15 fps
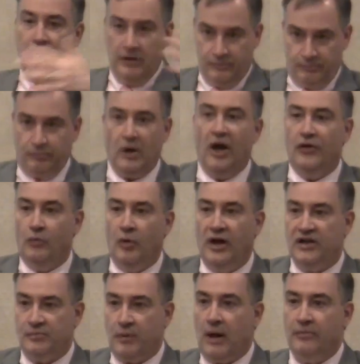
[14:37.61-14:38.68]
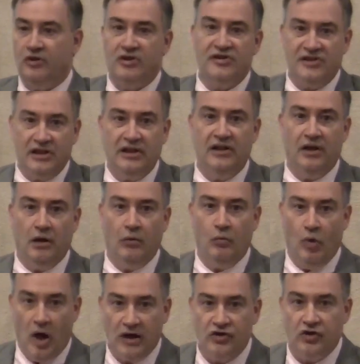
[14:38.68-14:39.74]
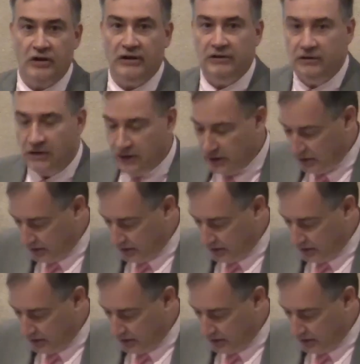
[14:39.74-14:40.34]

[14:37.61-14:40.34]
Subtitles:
The other one is probably just sitting there watching